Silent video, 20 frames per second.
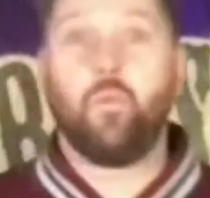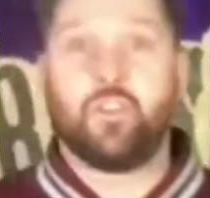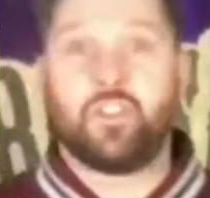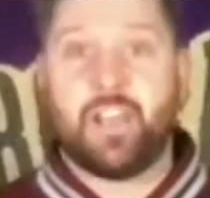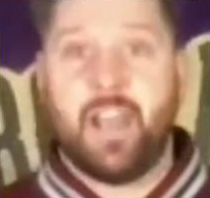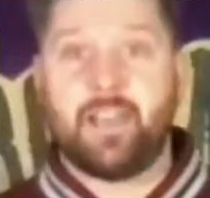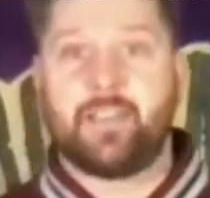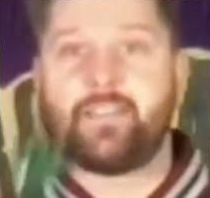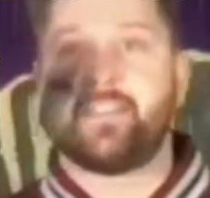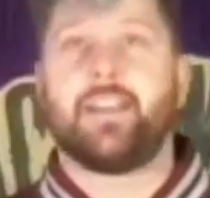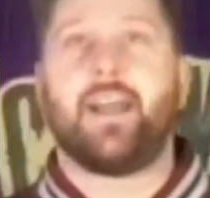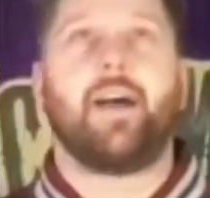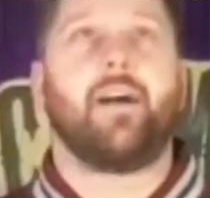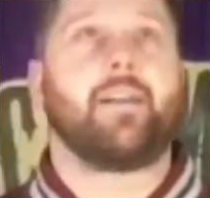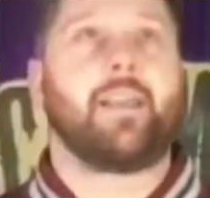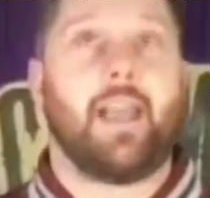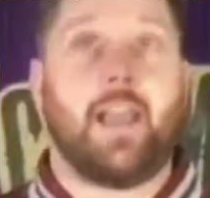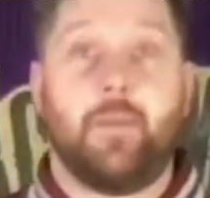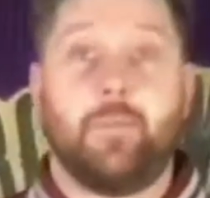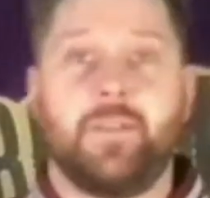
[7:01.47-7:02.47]
was yesterday. I
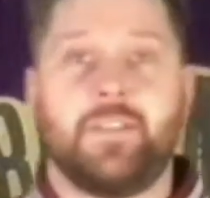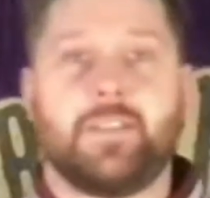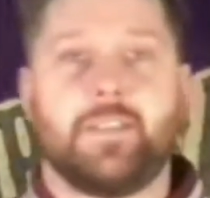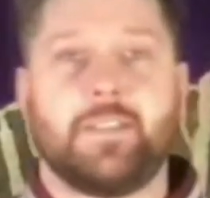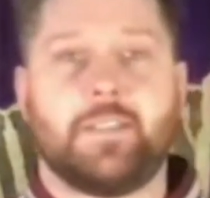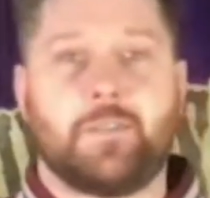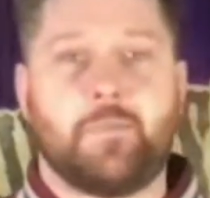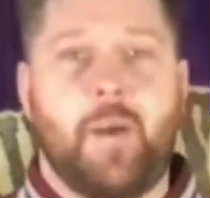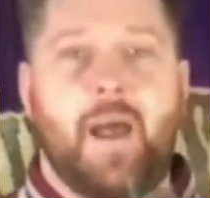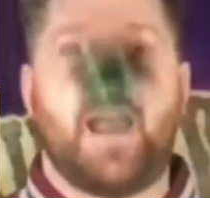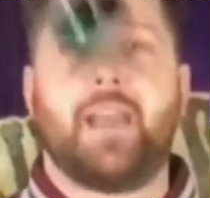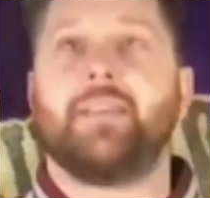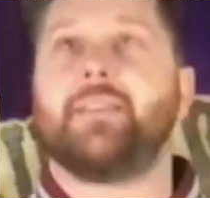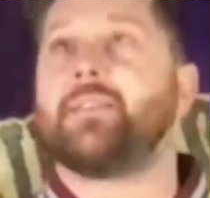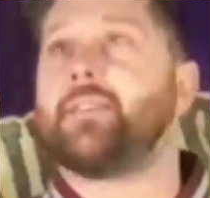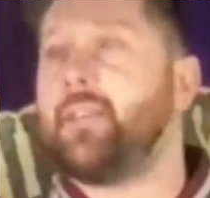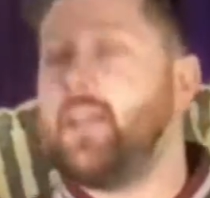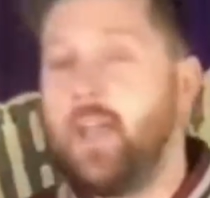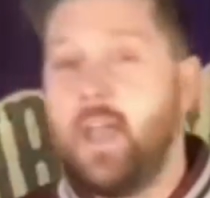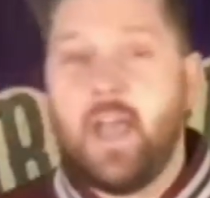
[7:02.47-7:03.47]
came into the
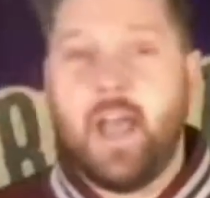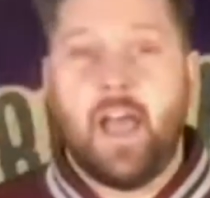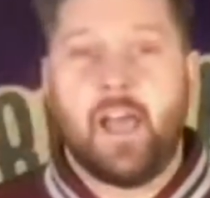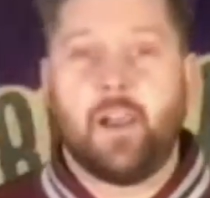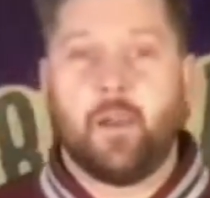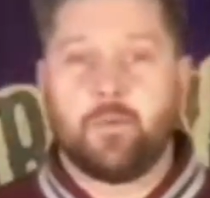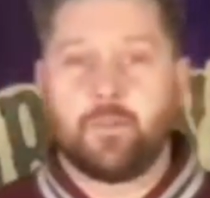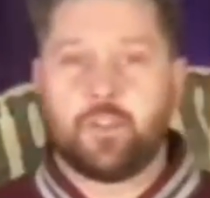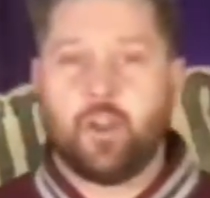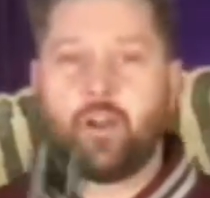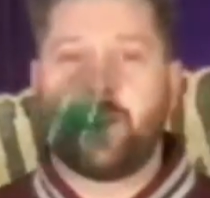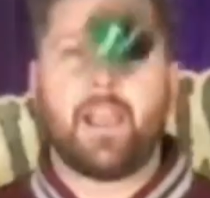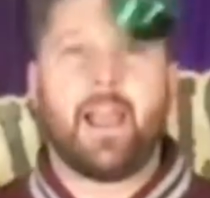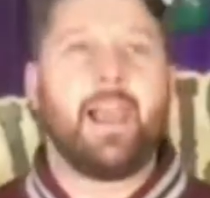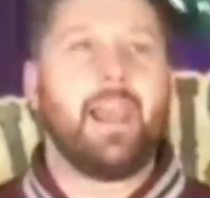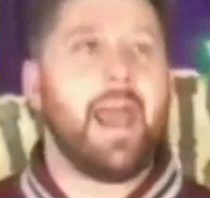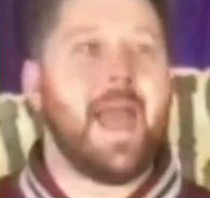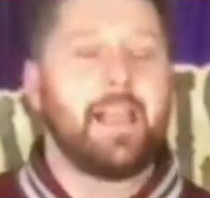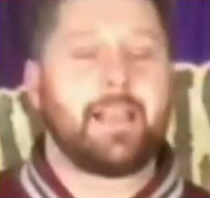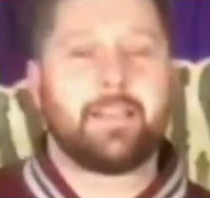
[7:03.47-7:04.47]
space and I was like,
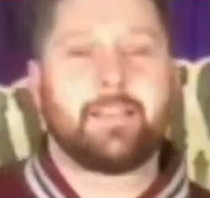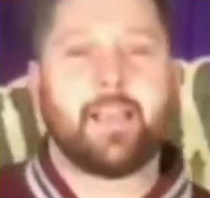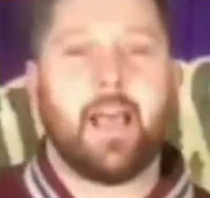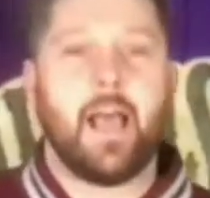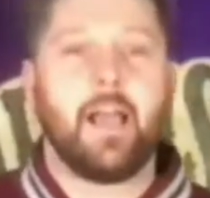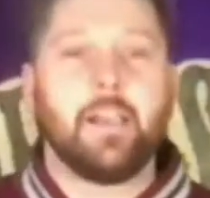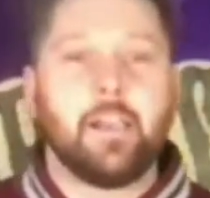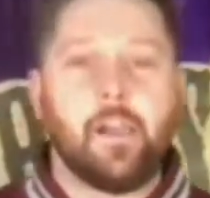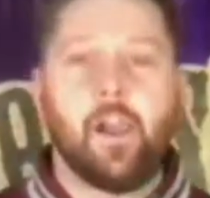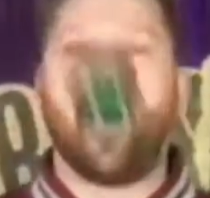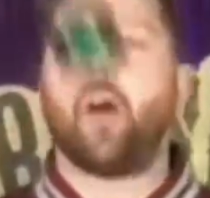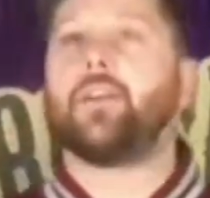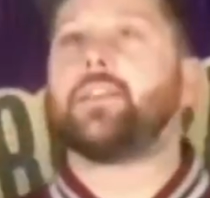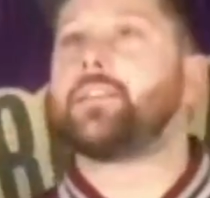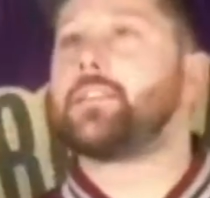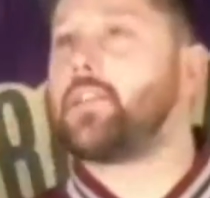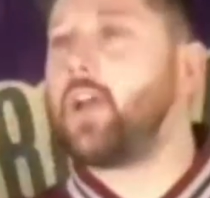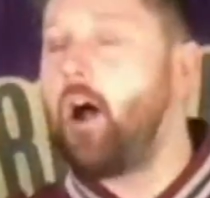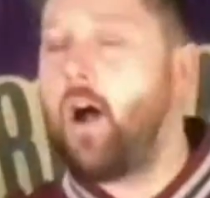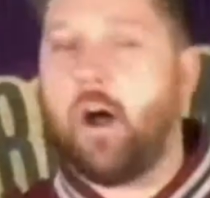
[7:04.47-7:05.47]
Alexa,
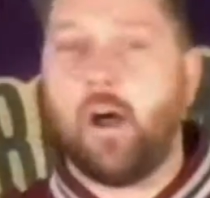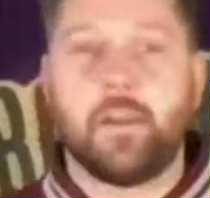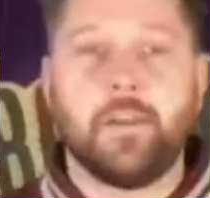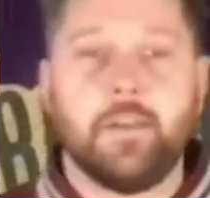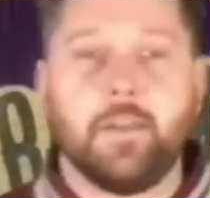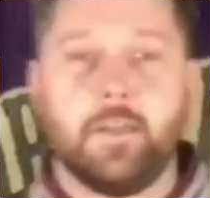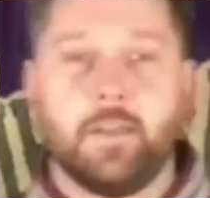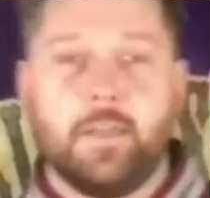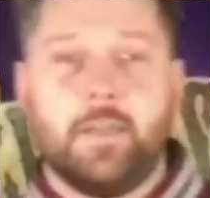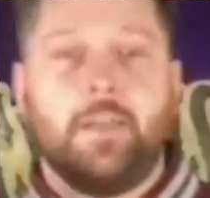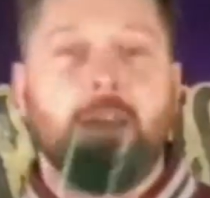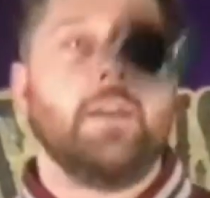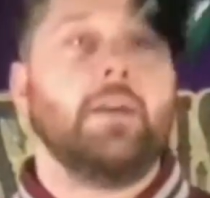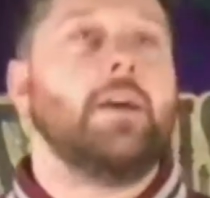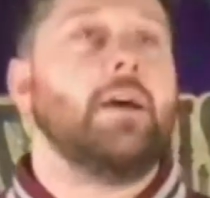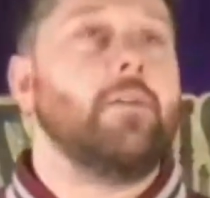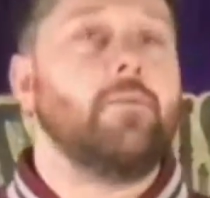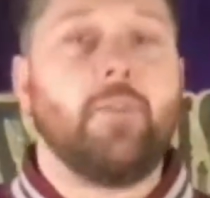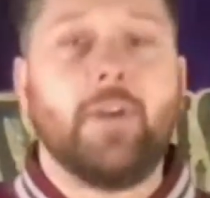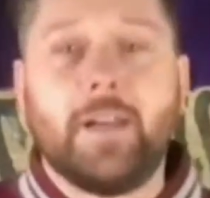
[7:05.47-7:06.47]
lights on,
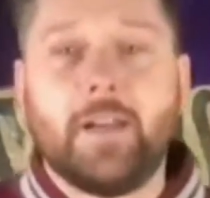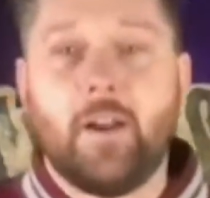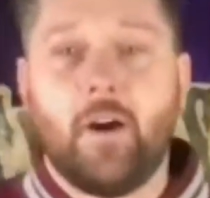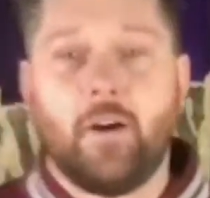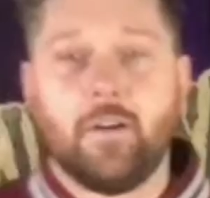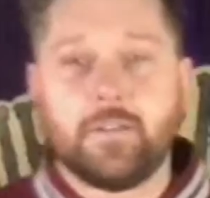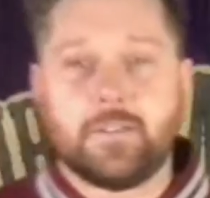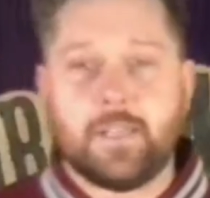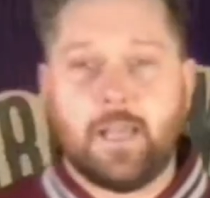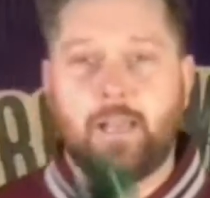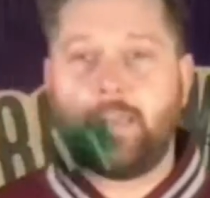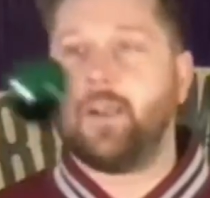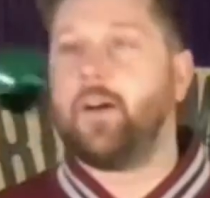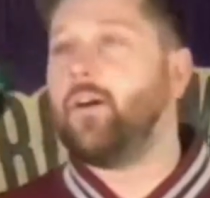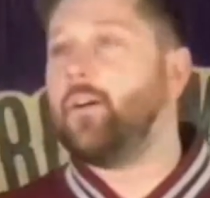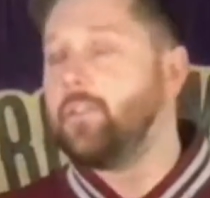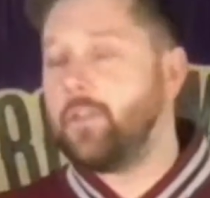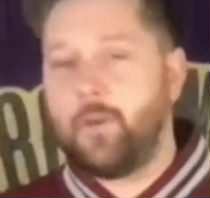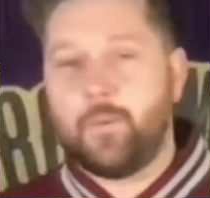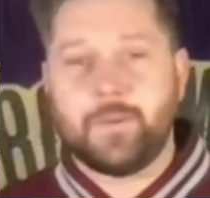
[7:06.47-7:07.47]
and realized that
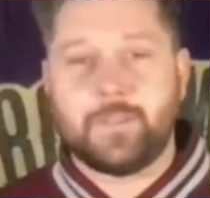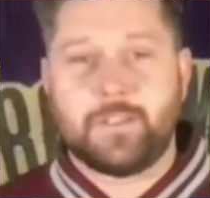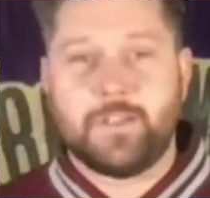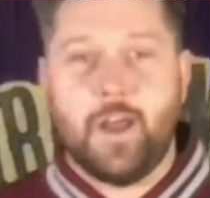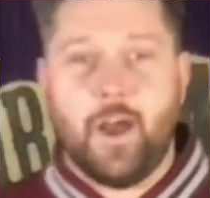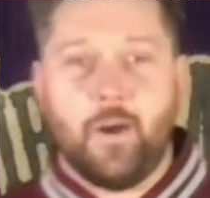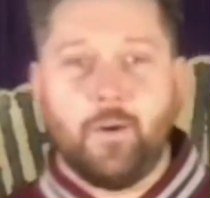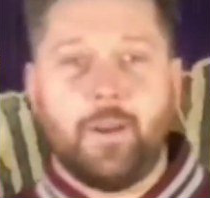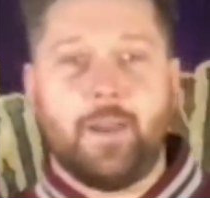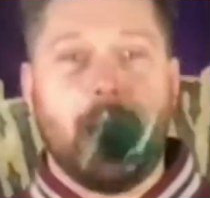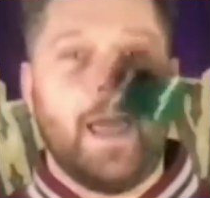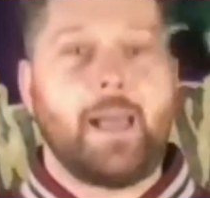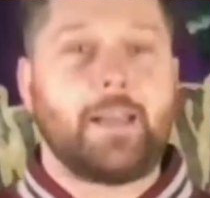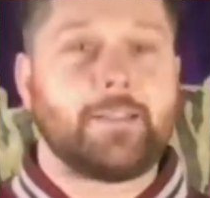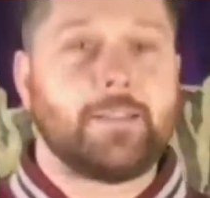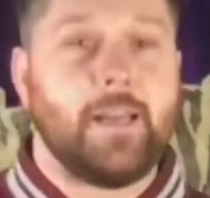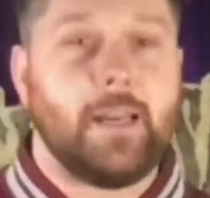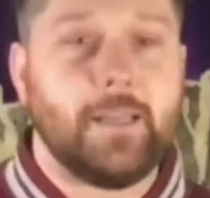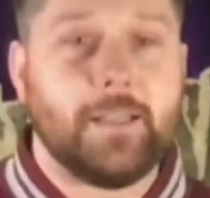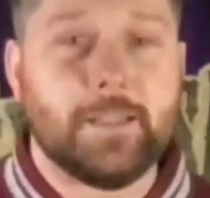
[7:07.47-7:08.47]
like there was no
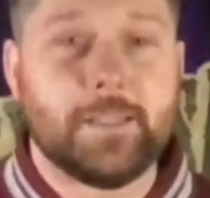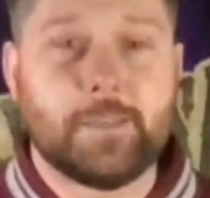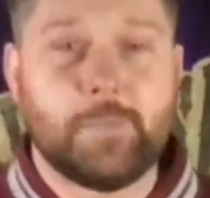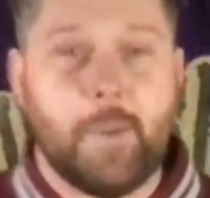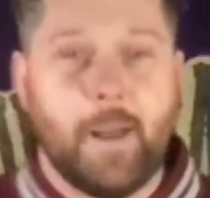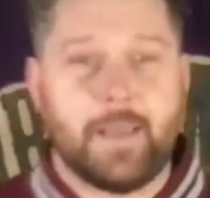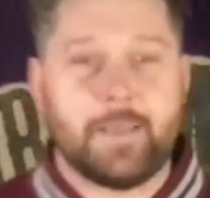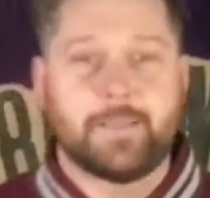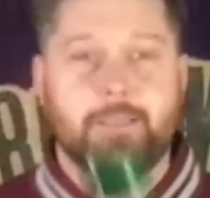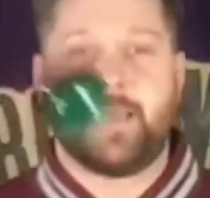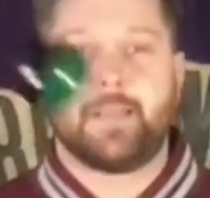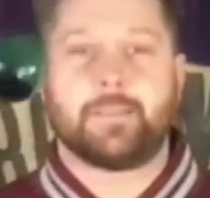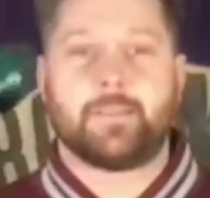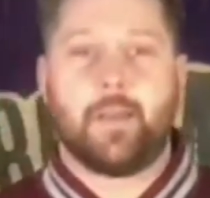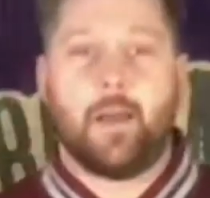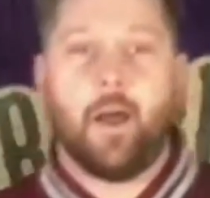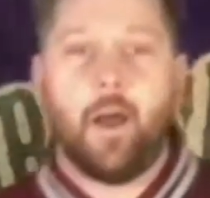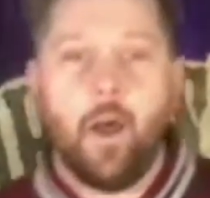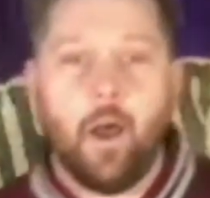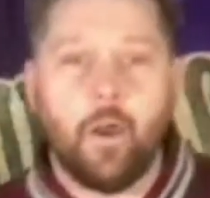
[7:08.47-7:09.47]
Alexa in the space. That's
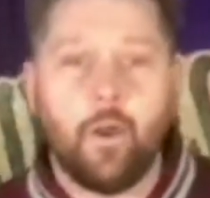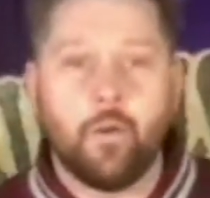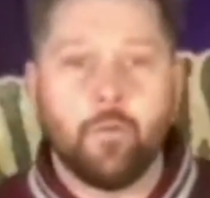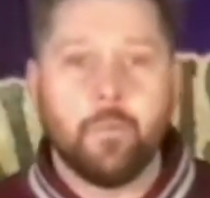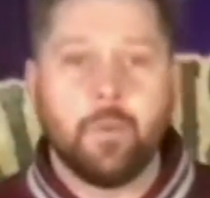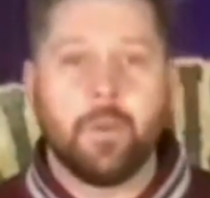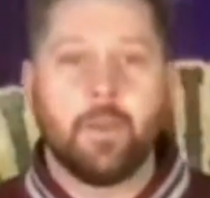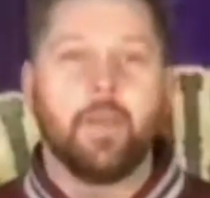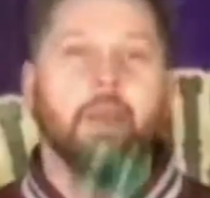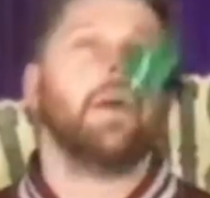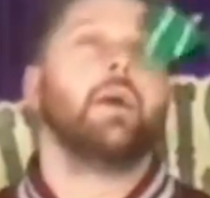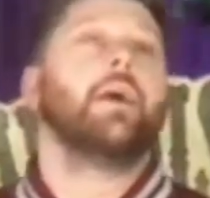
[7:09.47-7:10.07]
at home.